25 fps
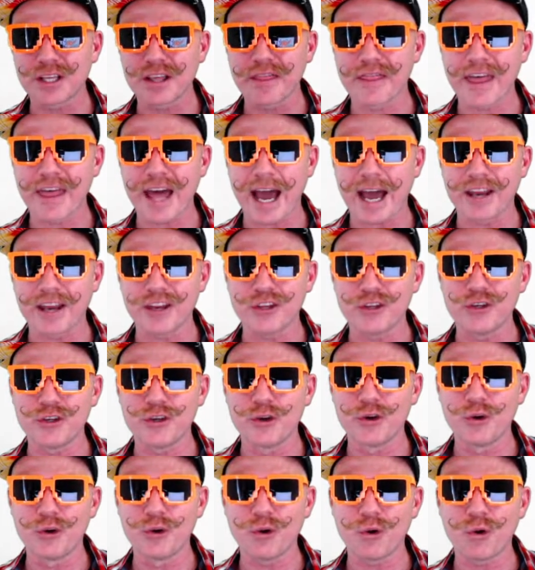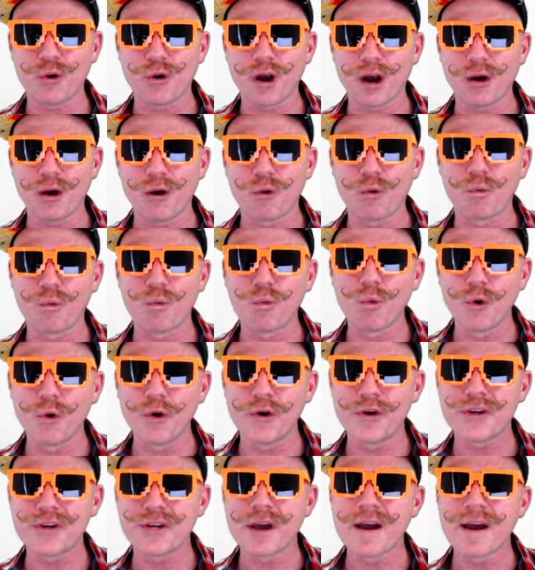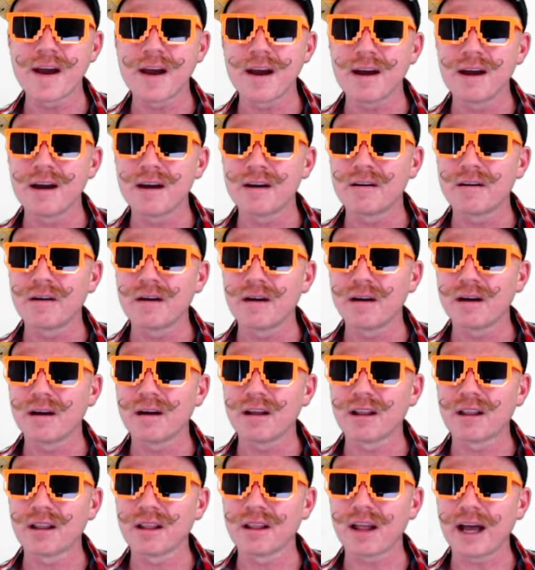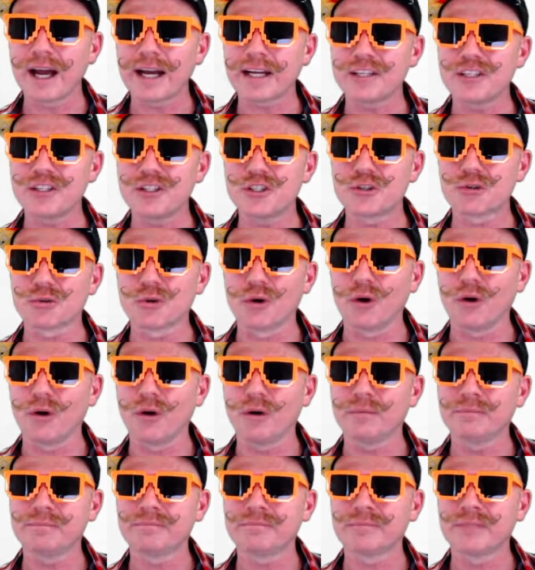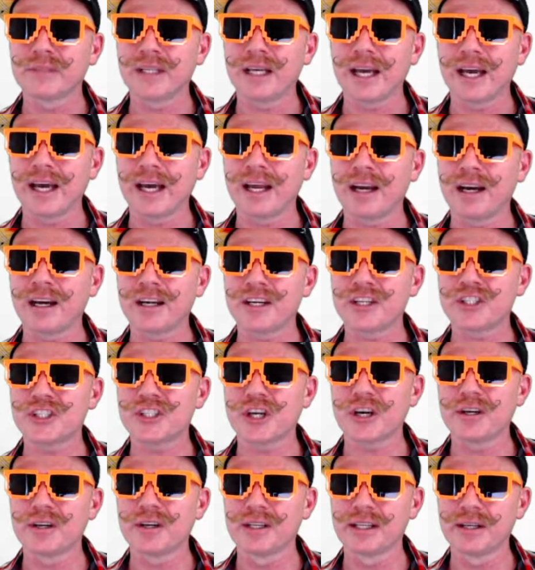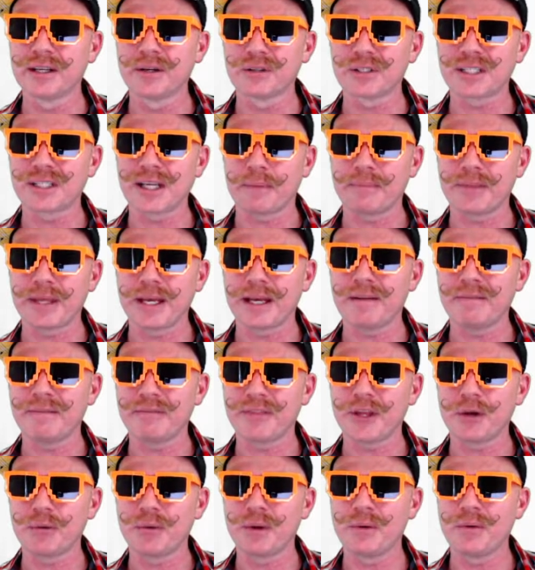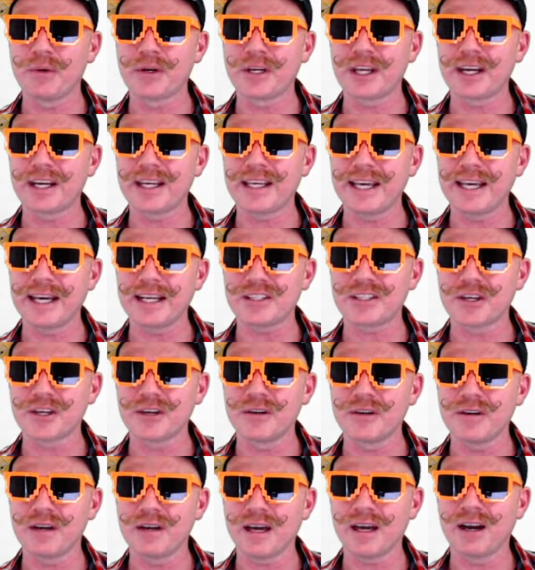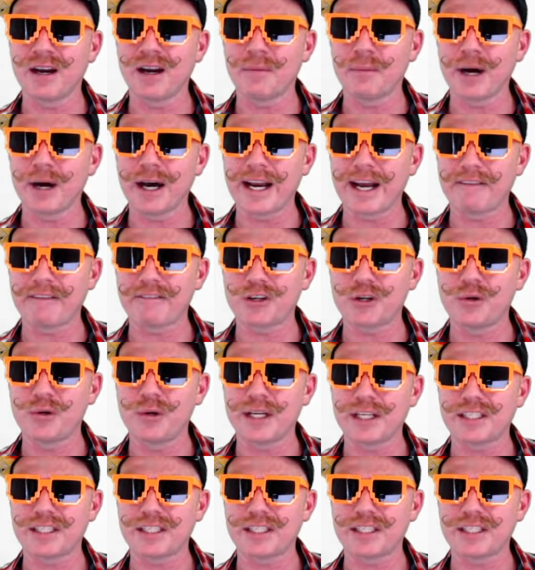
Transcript: that you would like to draw. And I'm going to show you a little something that we were going to get to. And I might have a quick